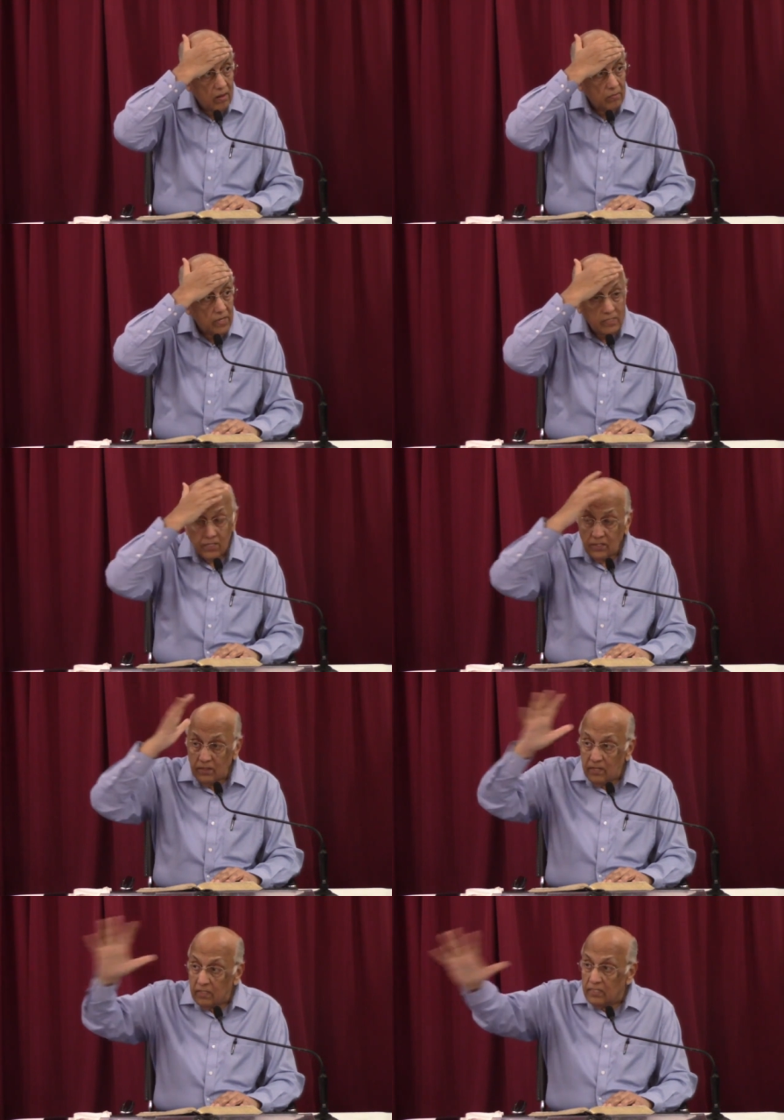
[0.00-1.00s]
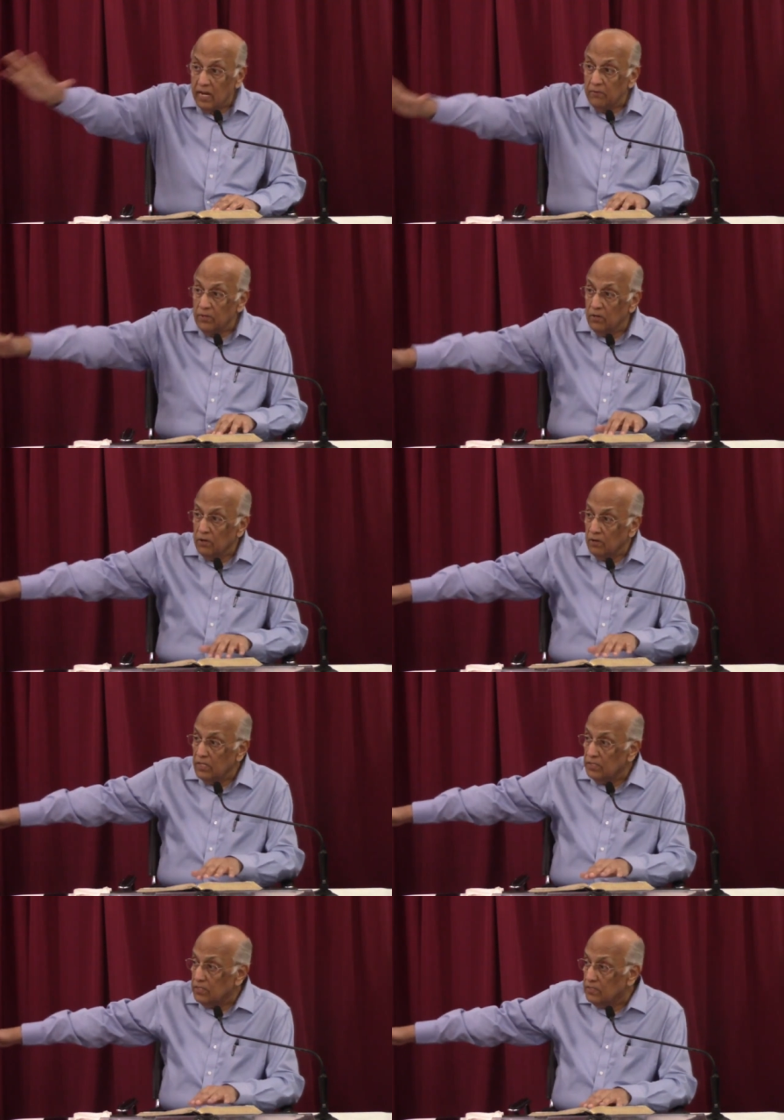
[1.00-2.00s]
But he says, in this day when the Lord
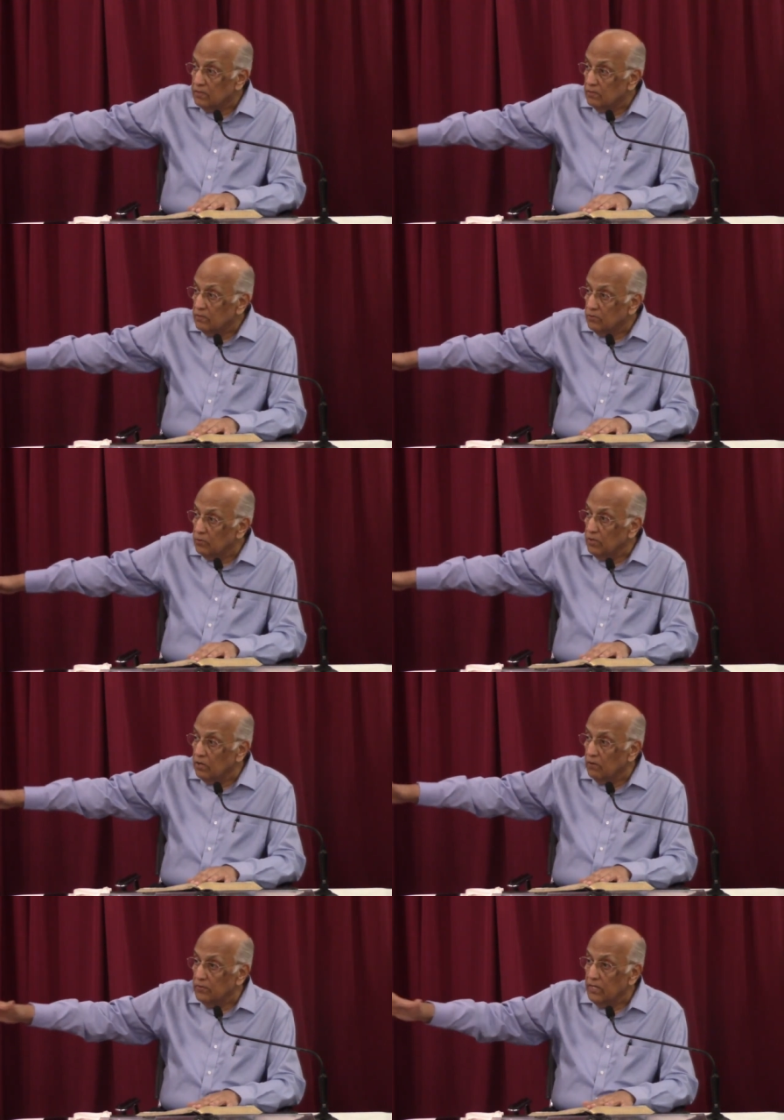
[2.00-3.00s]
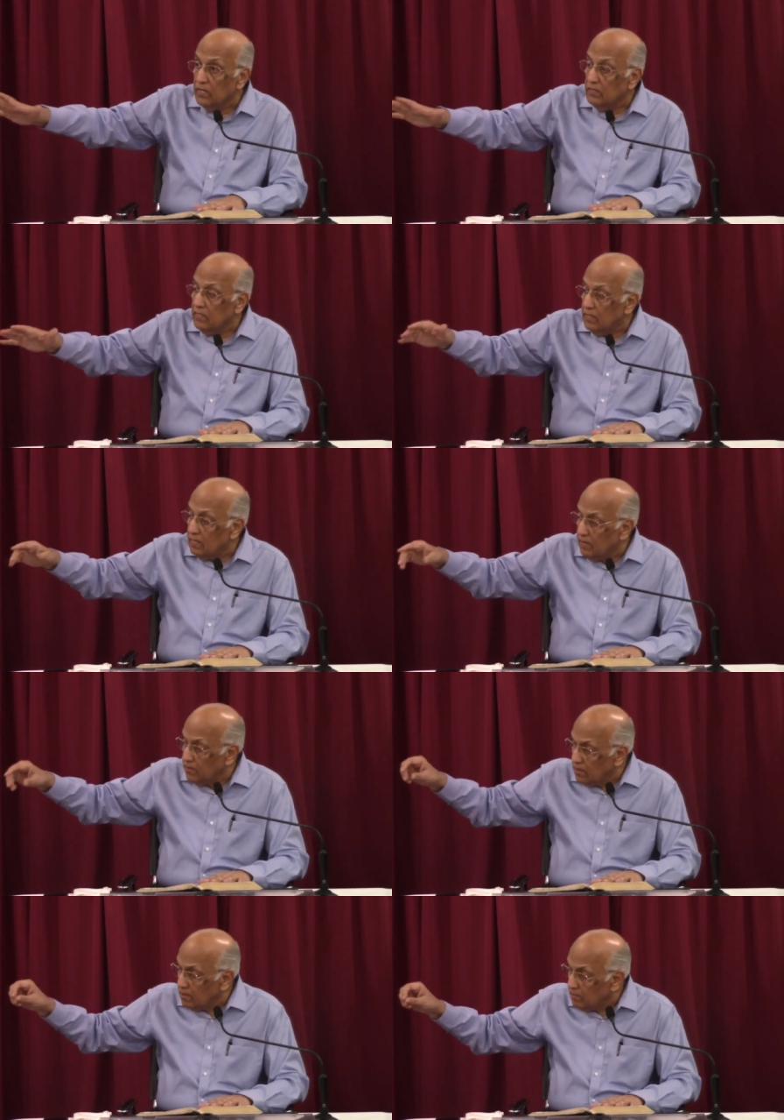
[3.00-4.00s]
is ruling over the earth,
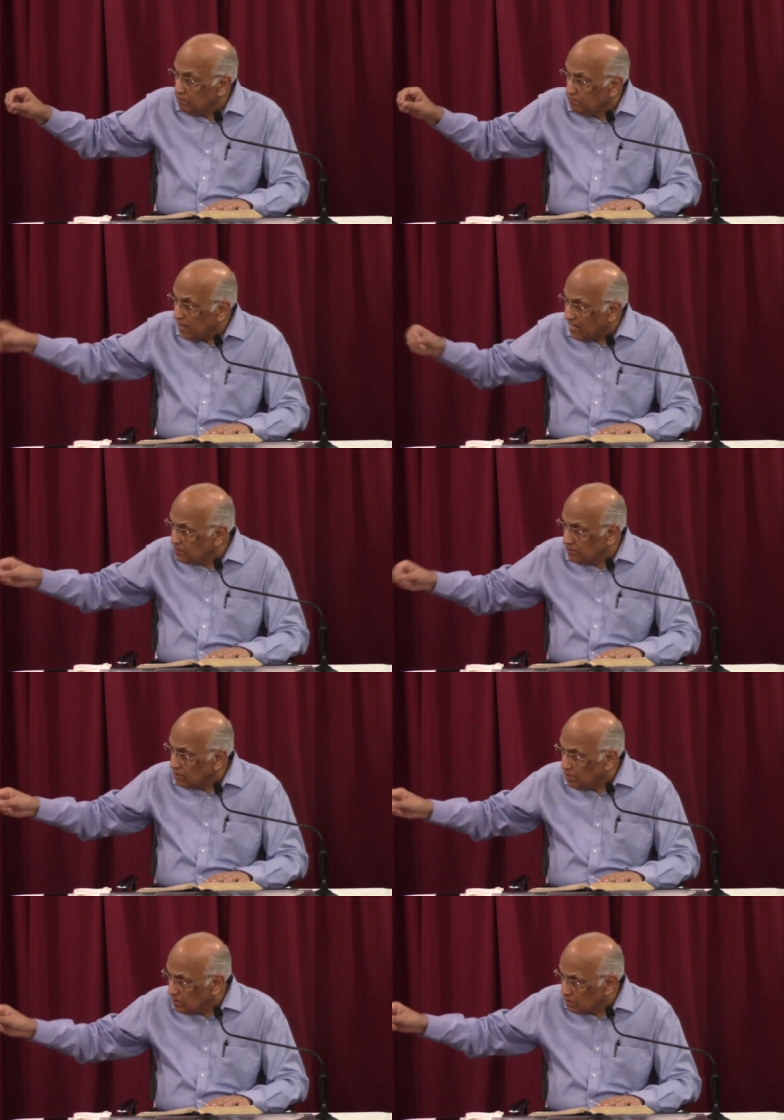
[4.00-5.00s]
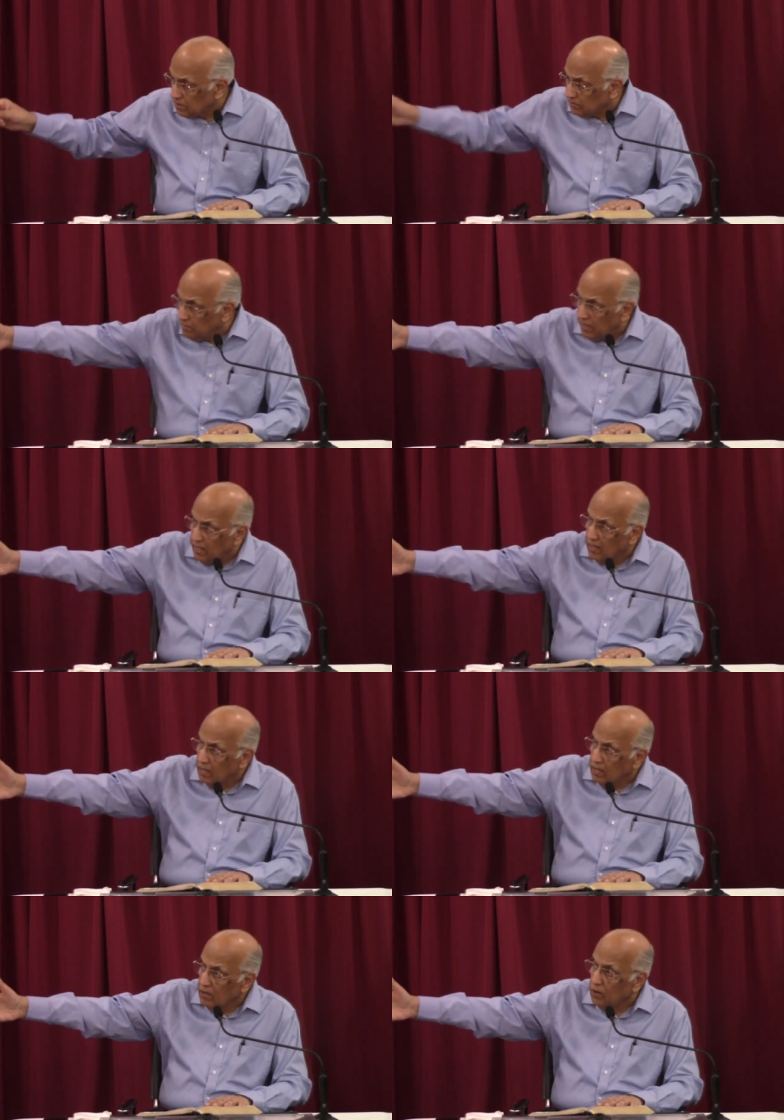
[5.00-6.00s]
even the bells of the horses will be
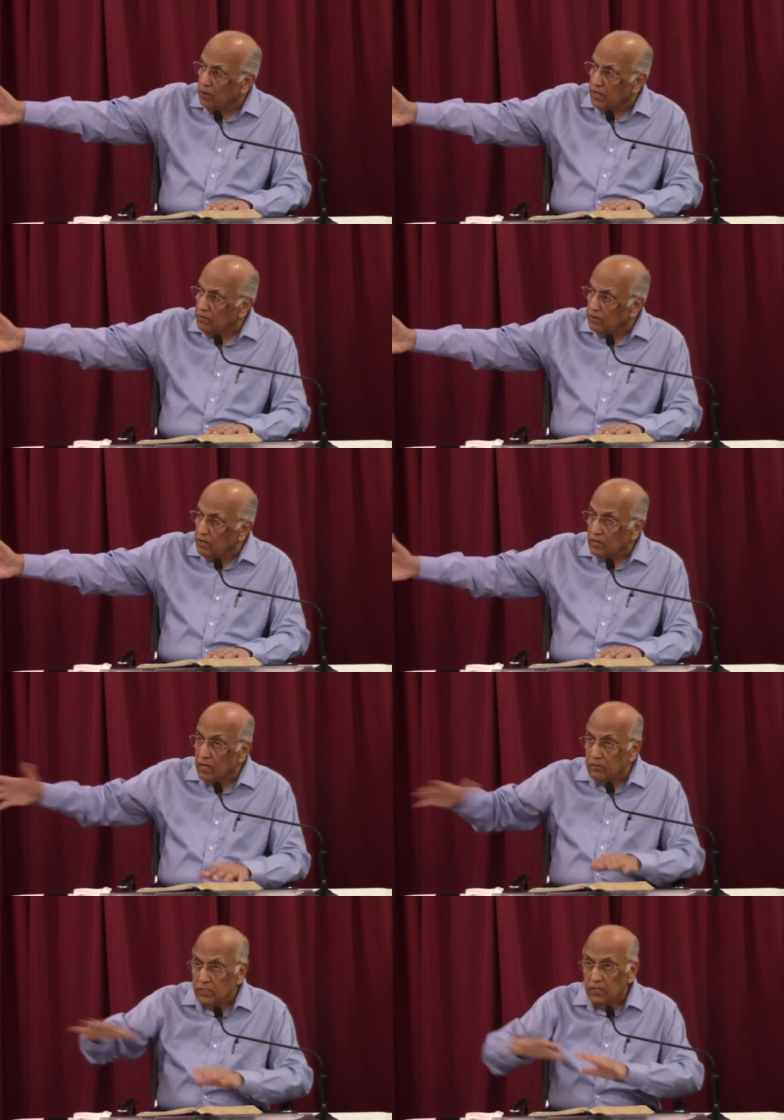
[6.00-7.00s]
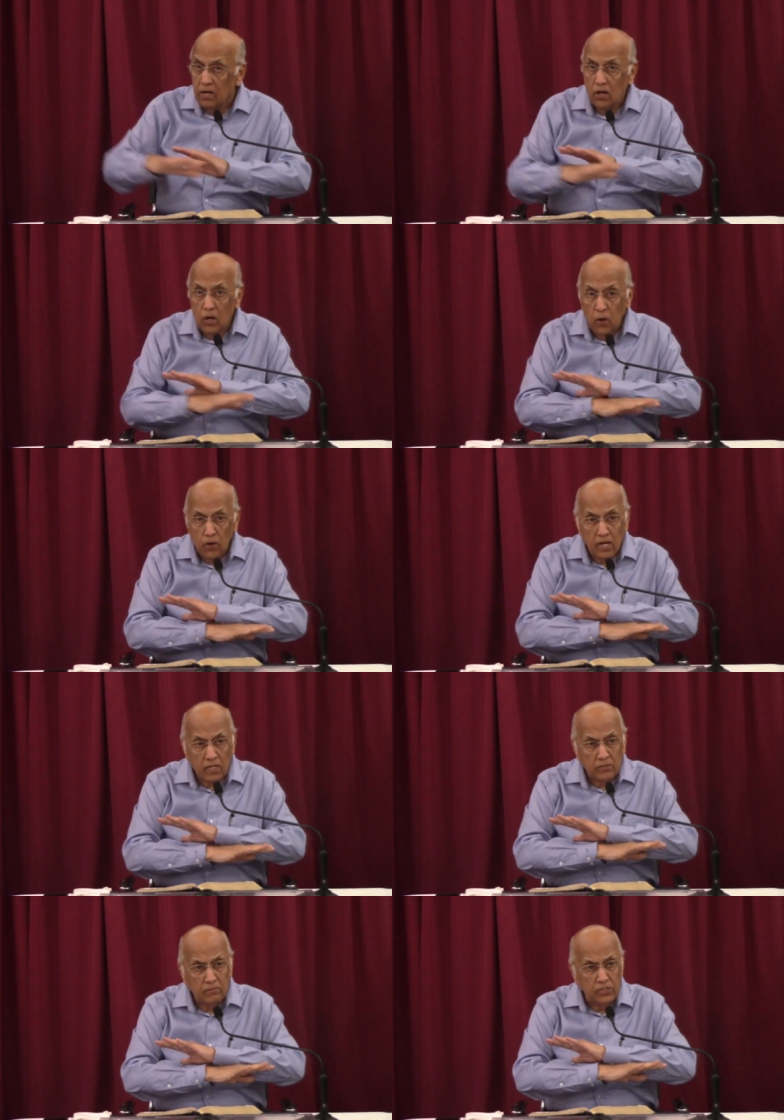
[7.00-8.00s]
holy to the Lord. In other words,
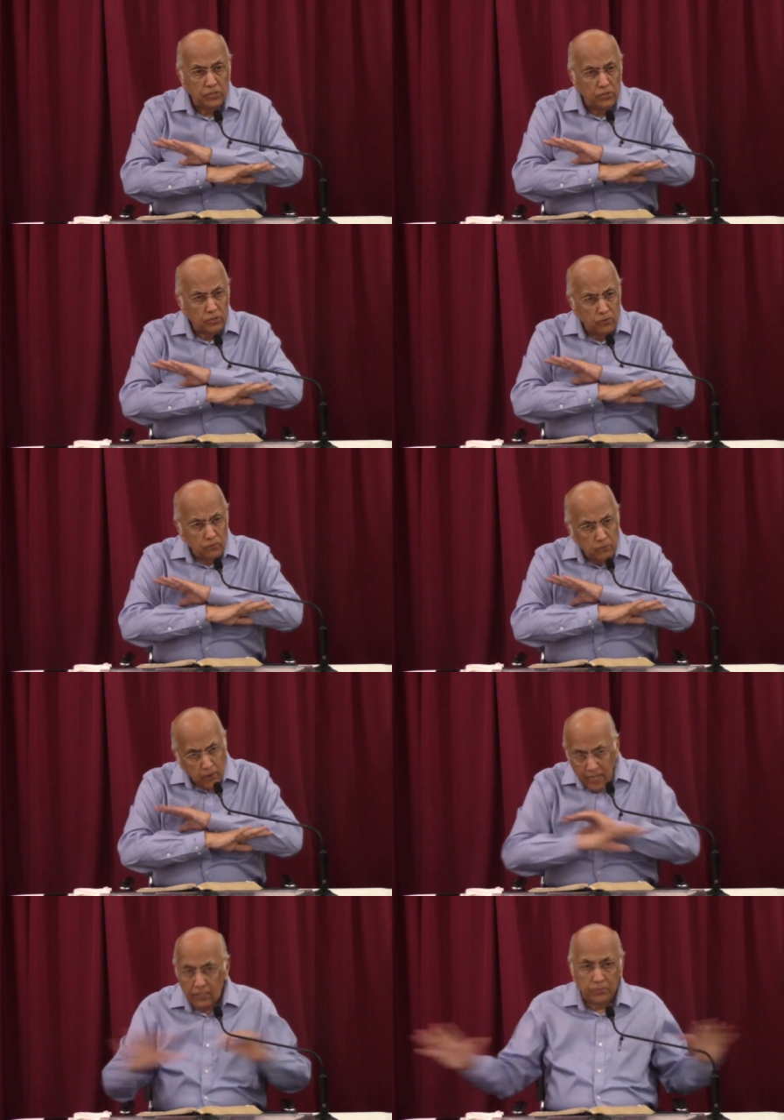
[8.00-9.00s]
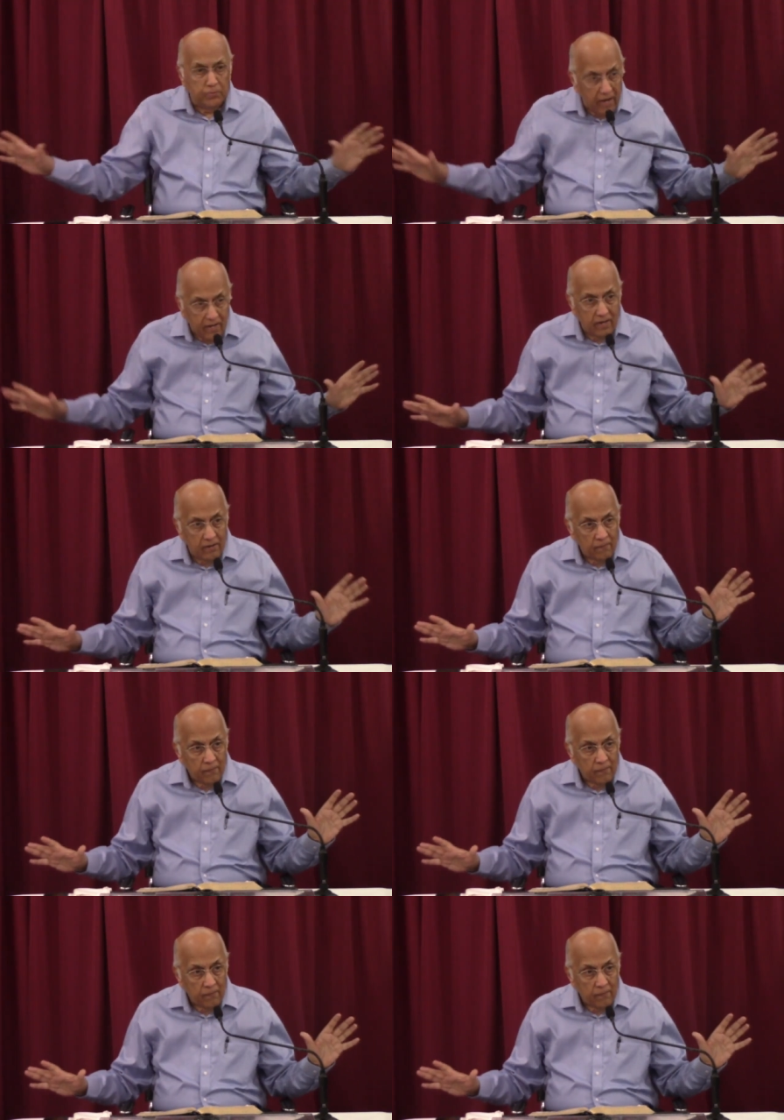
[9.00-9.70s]
holiness will be so widespread.